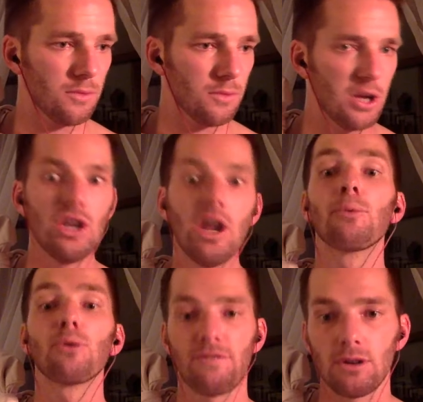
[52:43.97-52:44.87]

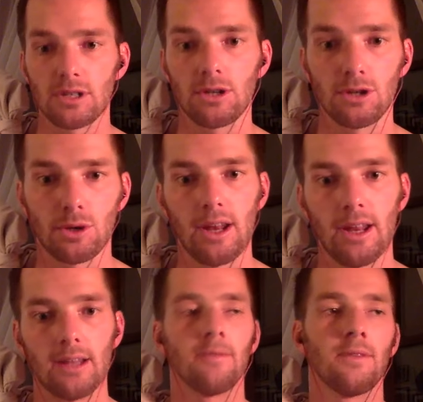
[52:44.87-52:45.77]
number of years in your
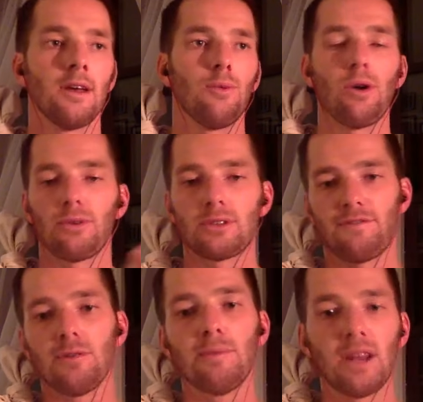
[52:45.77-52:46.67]
training, whether it's a
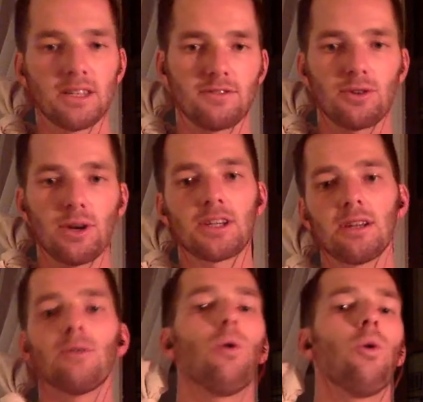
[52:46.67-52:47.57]
few minutes of
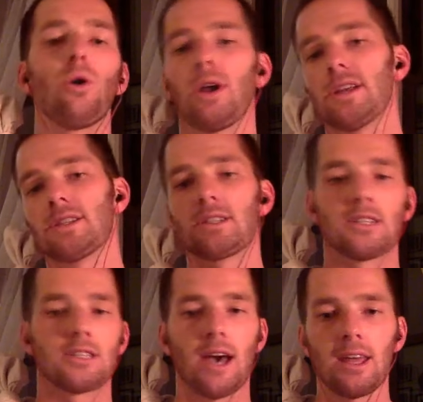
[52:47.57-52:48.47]
stretching or it's
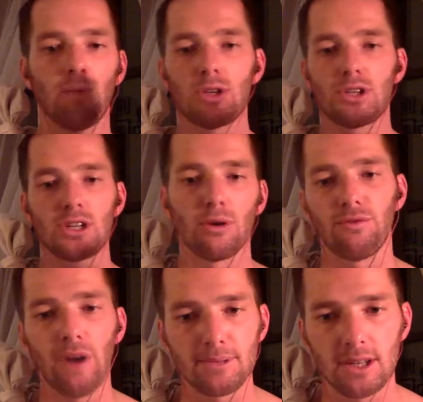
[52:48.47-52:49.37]
deciding which number
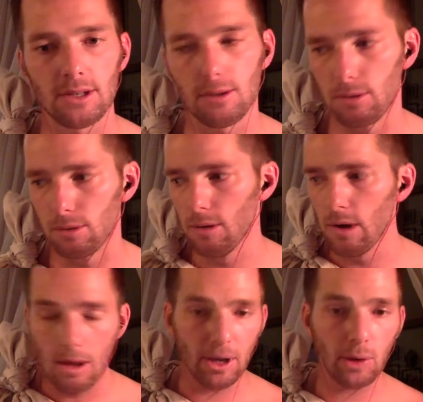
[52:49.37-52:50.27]
of reps to do,
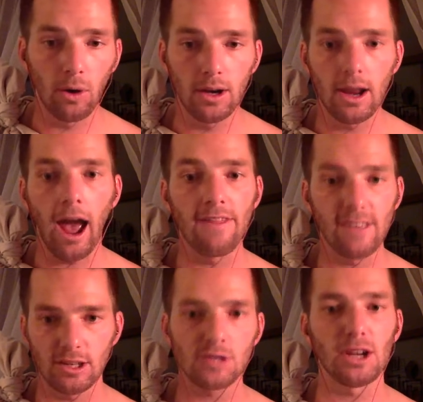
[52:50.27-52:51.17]
pick one and
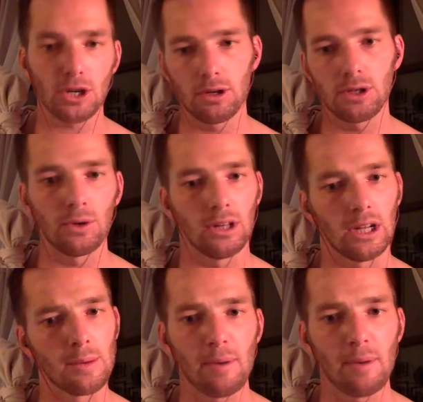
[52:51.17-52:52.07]
then just make sure you do it a
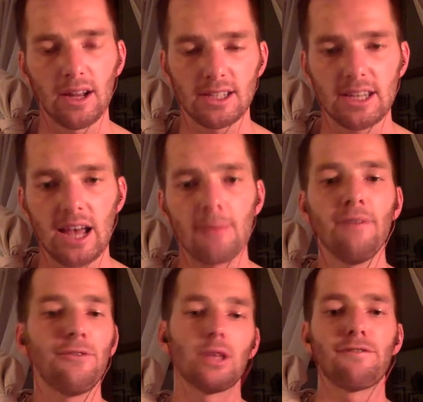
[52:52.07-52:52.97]
little bit better next time.
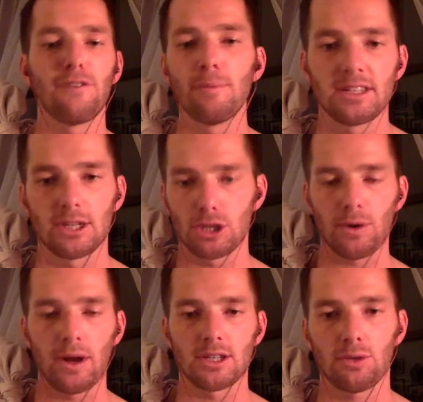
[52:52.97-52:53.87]
If you only have a few minutes to
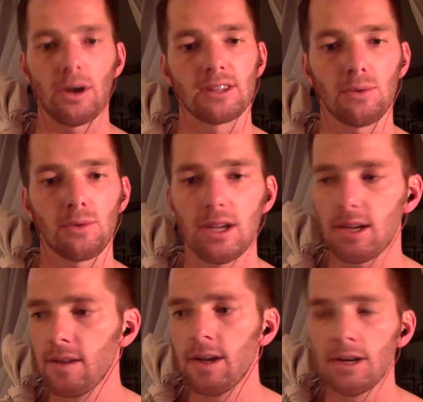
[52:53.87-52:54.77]
stretch throughout the week,
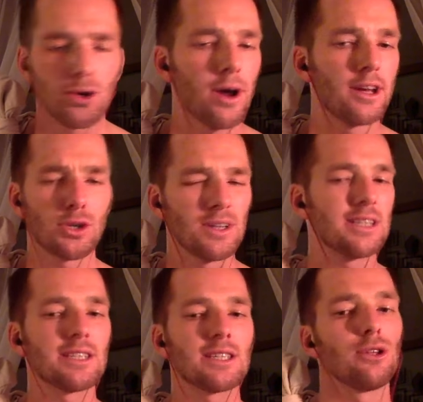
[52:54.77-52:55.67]
try to stretch
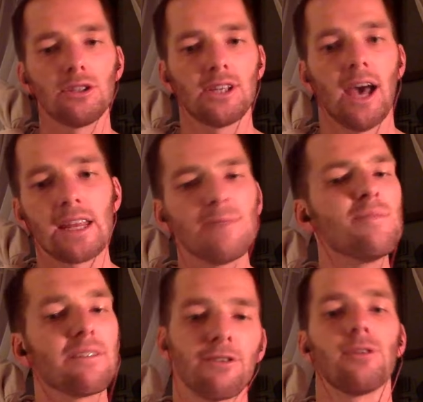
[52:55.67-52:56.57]
just a little tiny
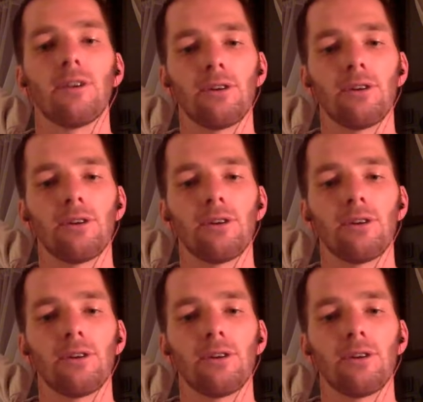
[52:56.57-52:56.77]
bit further